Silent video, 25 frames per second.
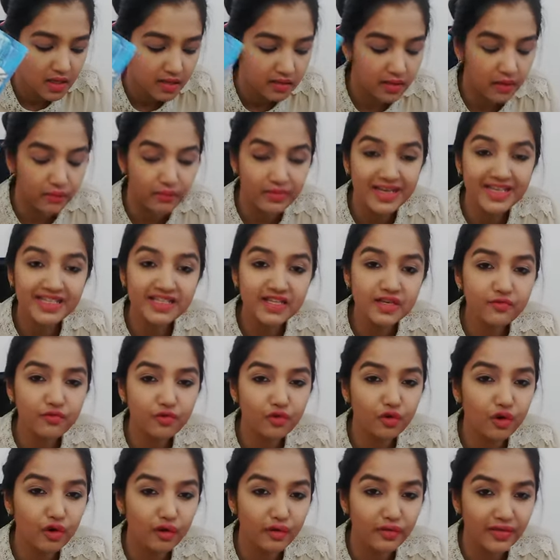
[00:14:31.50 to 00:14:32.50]
the reason
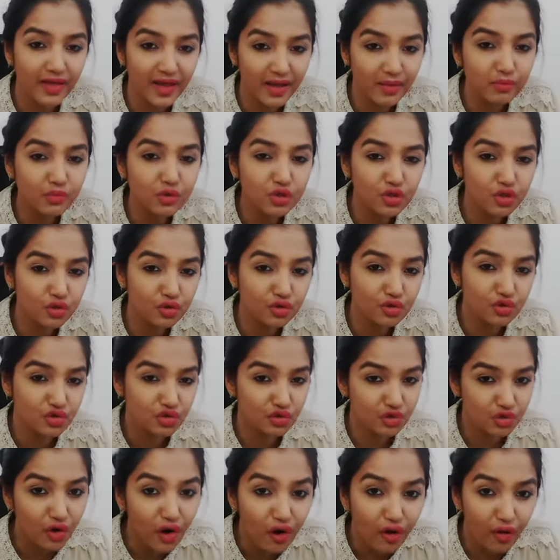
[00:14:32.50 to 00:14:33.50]
for them to
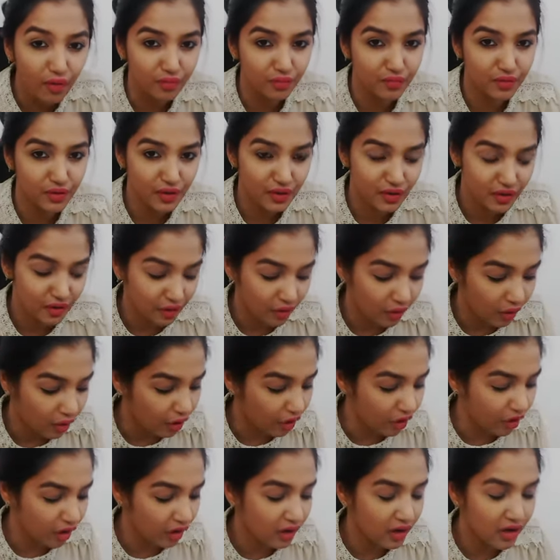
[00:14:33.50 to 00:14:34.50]
stop
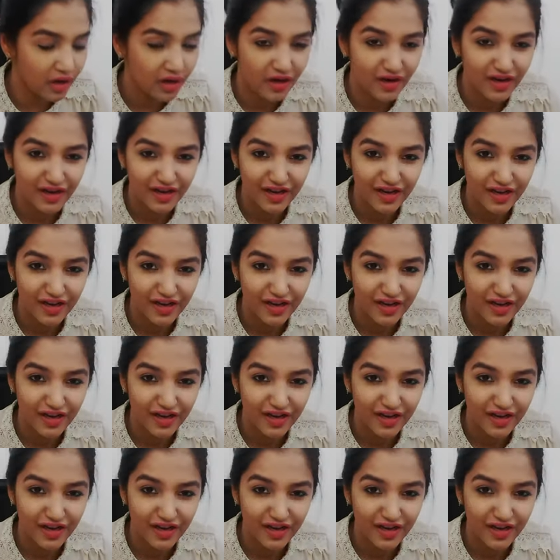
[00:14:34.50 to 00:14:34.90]
or,